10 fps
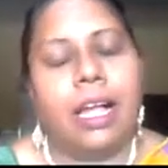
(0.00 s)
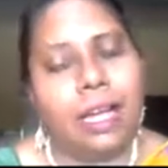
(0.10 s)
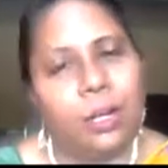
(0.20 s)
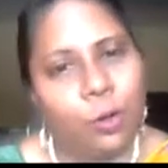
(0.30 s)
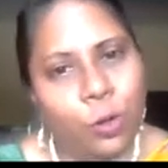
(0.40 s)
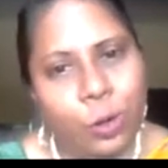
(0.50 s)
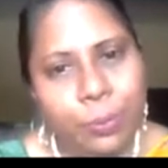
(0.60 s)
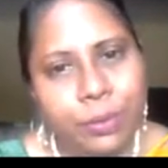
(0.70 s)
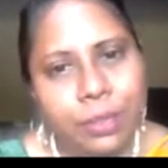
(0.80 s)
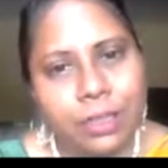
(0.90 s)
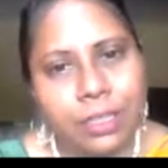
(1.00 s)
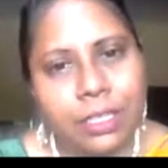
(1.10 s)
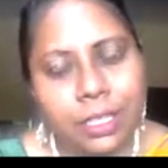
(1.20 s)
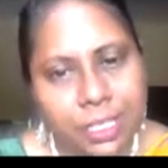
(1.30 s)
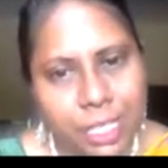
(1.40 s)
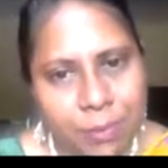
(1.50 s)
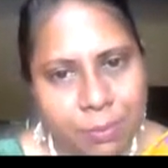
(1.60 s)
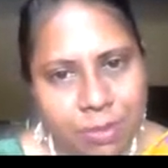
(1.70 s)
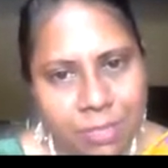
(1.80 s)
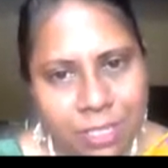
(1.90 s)
I hope the
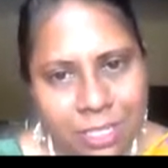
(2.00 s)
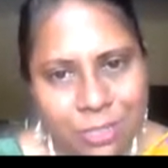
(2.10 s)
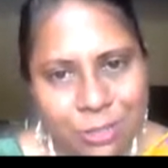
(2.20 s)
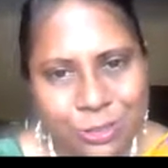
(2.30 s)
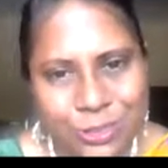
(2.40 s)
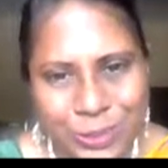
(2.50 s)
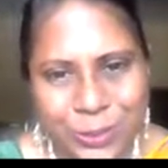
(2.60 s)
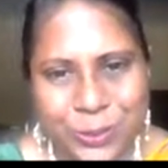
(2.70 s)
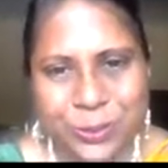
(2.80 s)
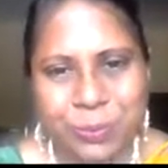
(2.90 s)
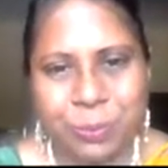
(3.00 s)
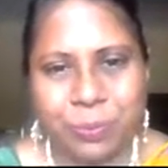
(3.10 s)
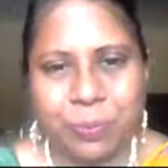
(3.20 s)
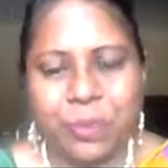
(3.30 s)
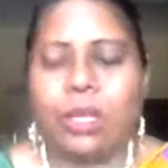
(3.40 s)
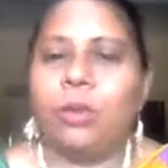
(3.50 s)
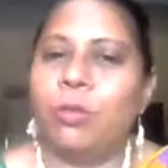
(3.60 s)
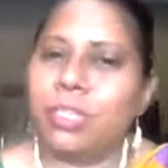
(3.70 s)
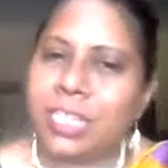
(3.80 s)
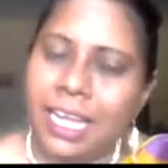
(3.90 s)
chapter is clear to you.
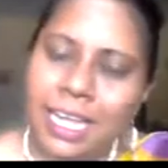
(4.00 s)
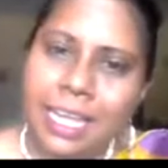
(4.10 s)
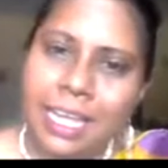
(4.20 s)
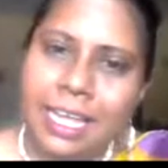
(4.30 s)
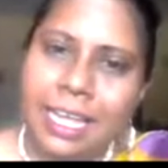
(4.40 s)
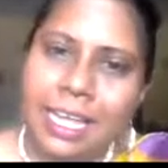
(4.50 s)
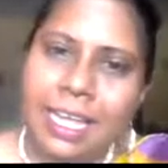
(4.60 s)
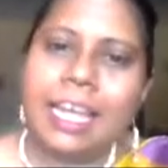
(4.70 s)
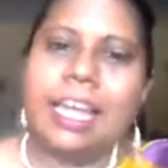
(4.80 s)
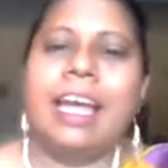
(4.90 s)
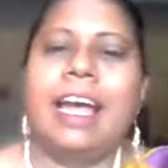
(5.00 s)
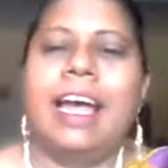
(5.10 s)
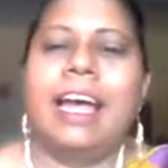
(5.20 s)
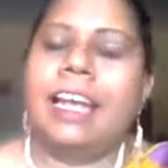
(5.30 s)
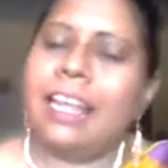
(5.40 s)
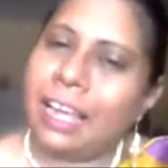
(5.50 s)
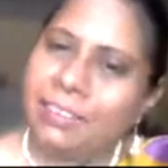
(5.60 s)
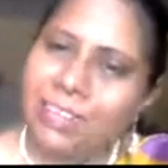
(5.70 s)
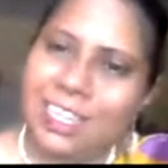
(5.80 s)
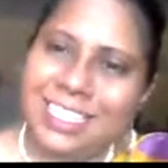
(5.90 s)
Good day and have
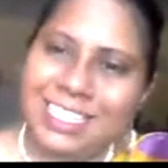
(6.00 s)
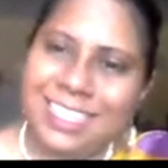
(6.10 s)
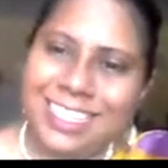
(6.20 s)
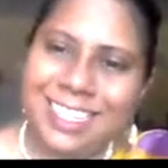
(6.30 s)
a nice day.